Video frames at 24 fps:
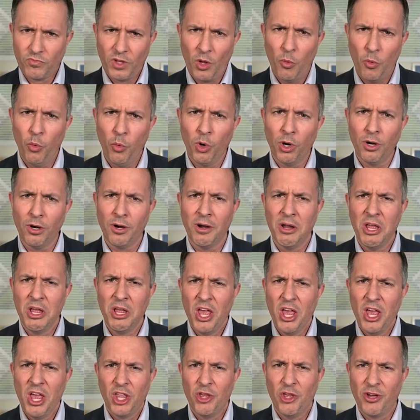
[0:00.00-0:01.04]
were
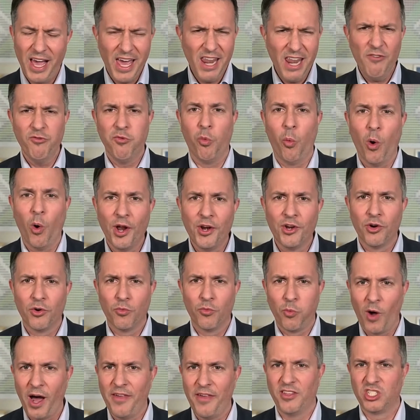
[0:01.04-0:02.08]
you kind of wondered
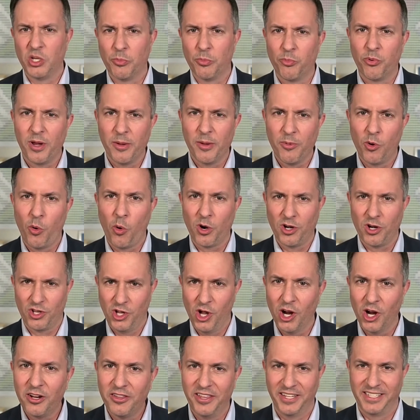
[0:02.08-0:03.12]
why the Supreme Court
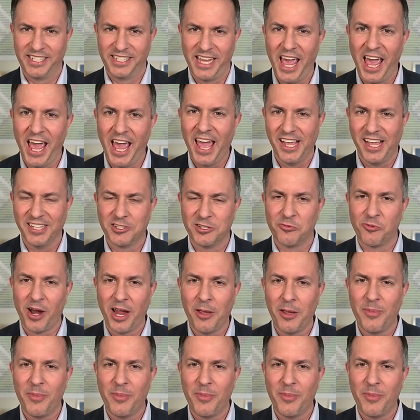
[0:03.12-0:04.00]
took this case, right?